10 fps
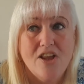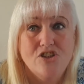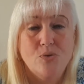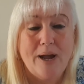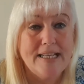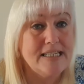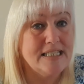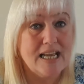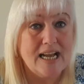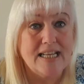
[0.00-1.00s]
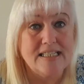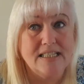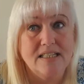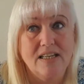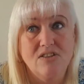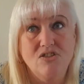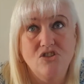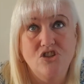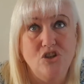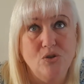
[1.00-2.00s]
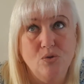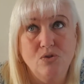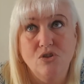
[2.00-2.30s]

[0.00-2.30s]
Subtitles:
So I decided in June